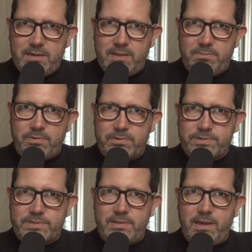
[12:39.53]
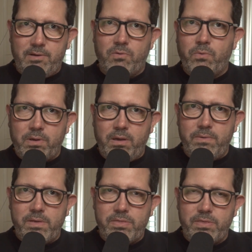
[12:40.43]
to the person that you're working
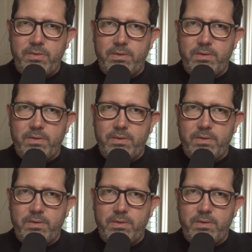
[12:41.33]
with?